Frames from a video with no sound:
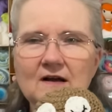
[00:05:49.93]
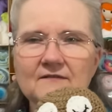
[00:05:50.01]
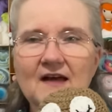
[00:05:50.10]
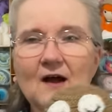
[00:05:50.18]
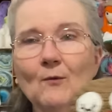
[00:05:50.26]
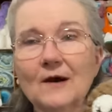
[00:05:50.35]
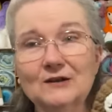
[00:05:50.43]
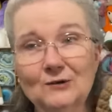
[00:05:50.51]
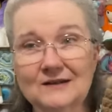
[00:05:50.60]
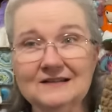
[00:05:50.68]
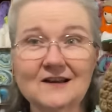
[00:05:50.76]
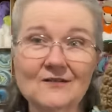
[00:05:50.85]
that way you
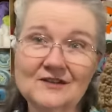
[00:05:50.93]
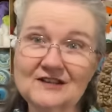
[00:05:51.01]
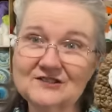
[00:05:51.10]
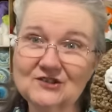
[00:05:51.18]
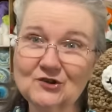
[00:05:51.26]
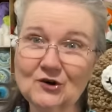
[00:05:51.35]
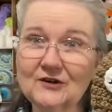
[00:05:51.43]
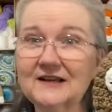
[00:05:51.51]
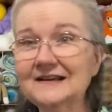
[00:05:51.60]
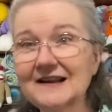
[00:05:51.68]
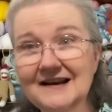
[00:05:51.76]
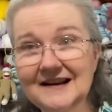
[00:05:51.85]
can tell that it's a
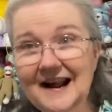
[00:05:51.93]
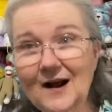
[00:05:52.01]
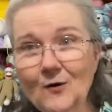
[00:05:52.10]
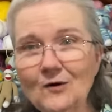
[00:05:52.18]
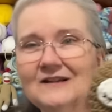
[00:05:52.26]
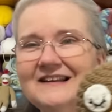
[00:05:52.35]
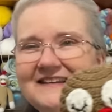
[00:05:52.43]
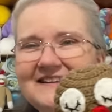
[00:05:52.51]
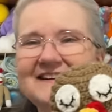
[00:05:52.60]
turkey, not an owl.